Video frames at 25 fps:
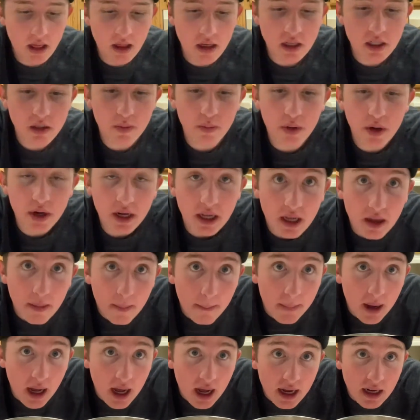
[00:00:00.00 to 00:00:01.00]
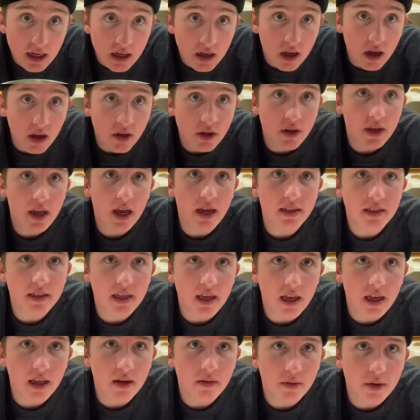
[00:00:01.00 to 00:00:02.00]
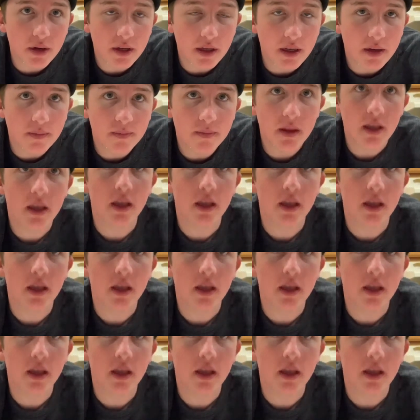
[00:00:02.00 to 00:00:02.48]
looks pretty combined. Oh, you guys can't really,